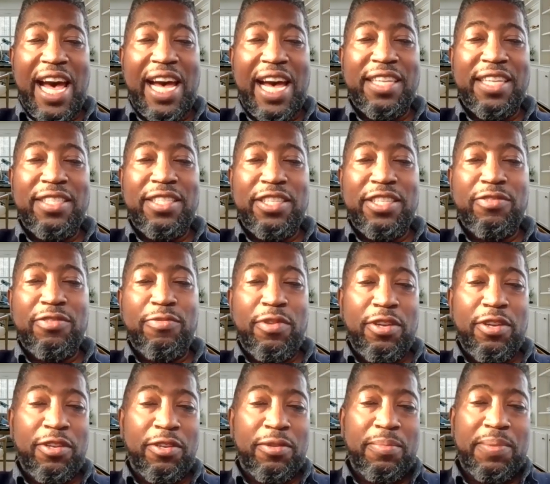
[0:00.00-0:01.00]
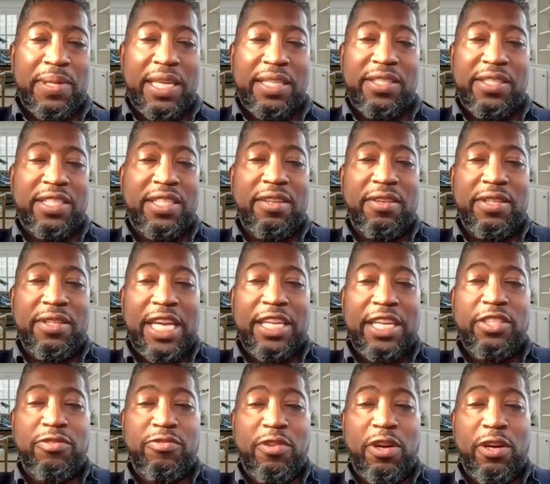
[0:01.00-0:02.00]
I disrobe, and still they
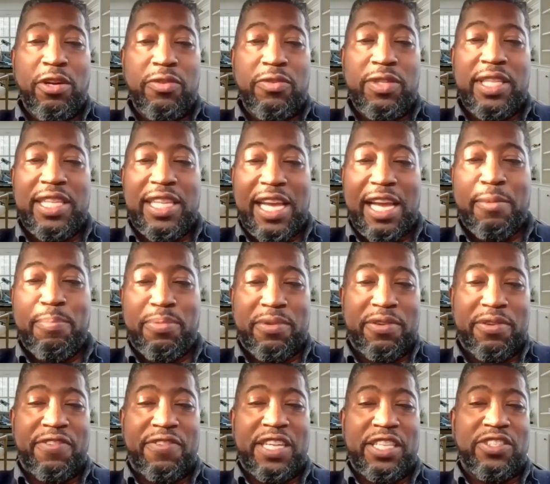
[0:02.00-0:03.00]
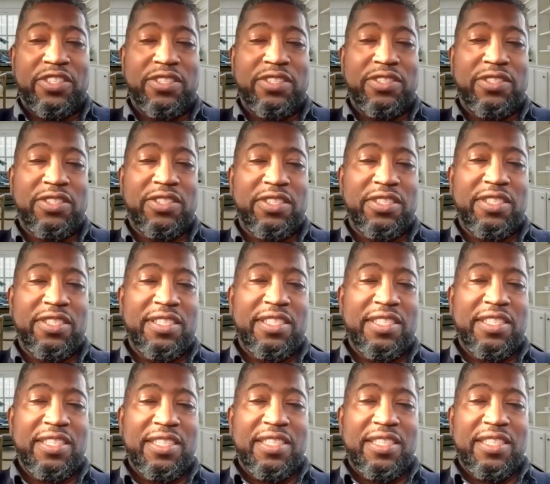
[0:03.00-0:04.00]
drone like professors.
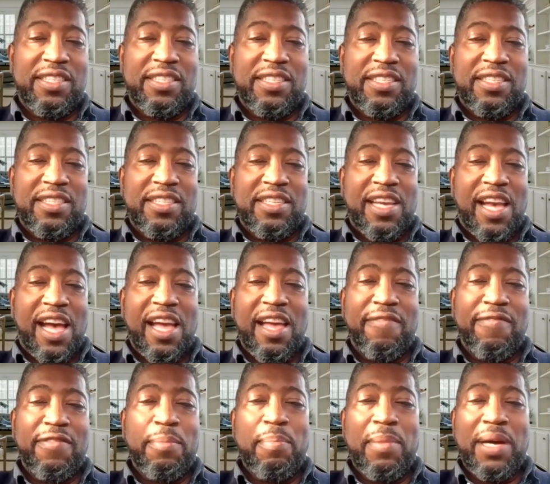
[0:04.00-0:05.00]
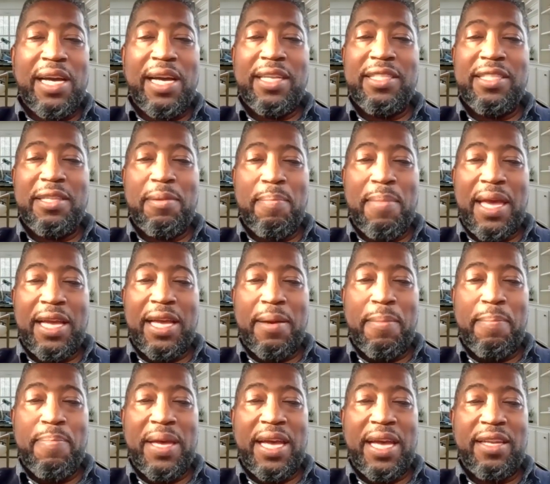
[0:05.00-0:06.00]
I have a mind to make a
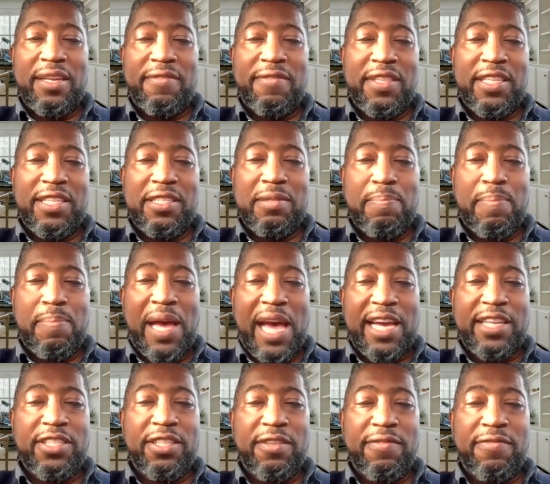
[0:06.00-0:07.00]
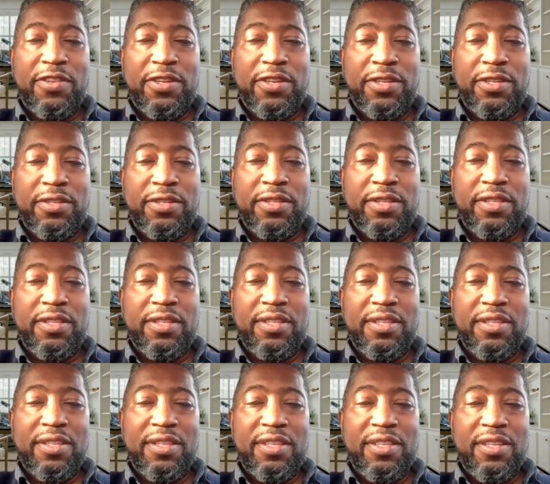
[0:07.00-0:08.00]
bed of this patch of earth,
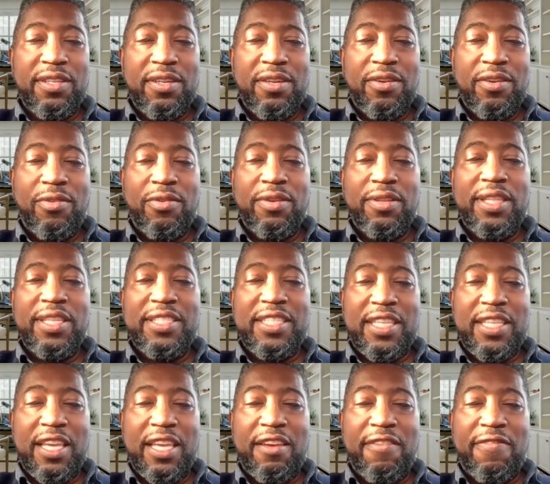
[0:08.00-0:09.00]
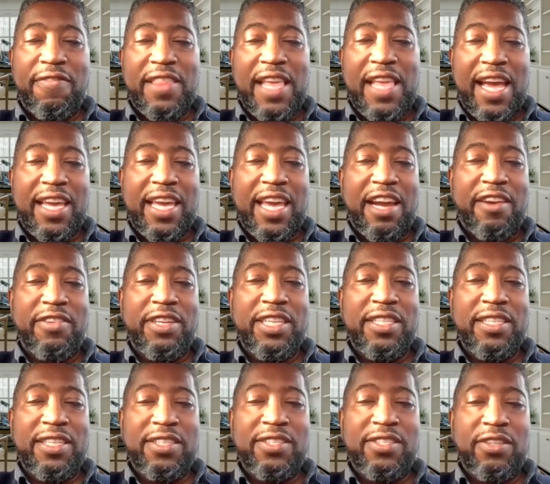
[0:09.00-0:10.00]
or the skiff that
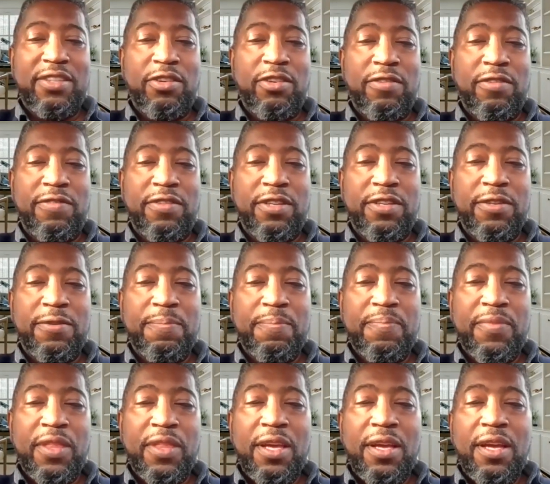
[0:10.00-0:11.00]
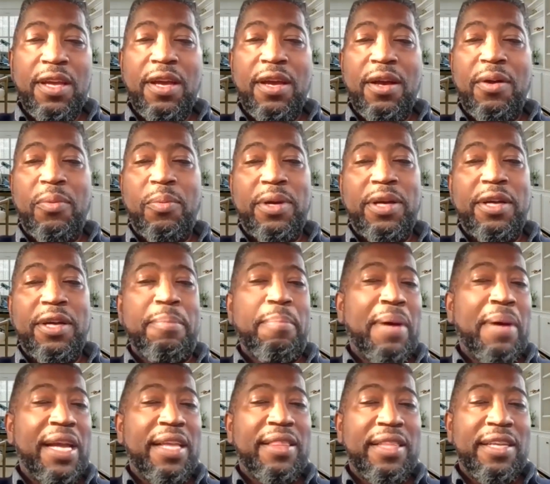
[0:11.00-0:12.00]
carried us over. Where
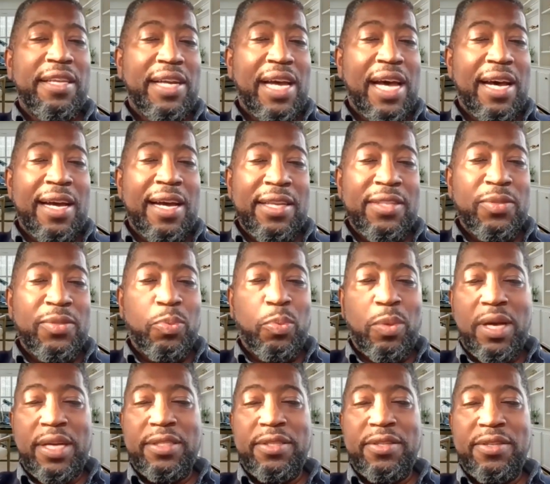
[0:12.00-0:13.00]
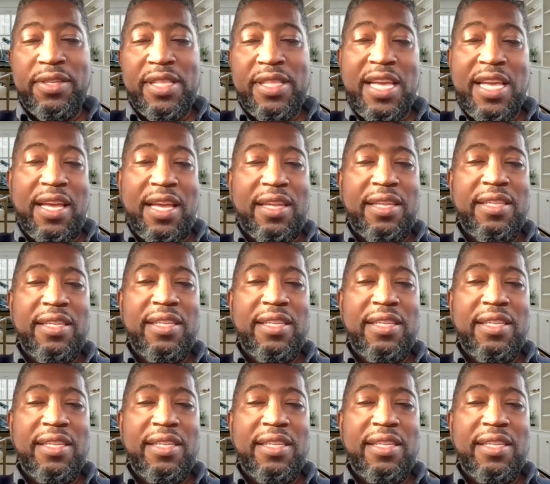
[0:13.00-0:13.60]
might their eyes wander then?